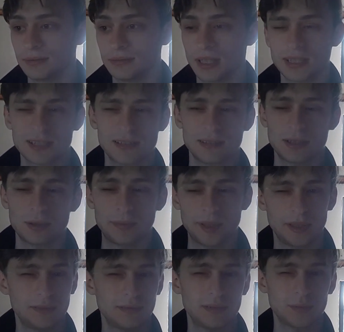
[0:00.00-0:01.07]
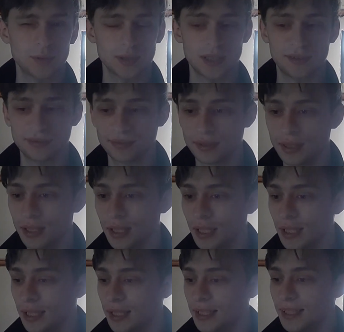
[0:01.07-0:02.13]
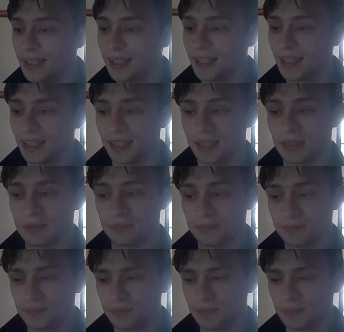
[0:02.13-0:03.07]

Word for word: doesn't know me in real life. Um,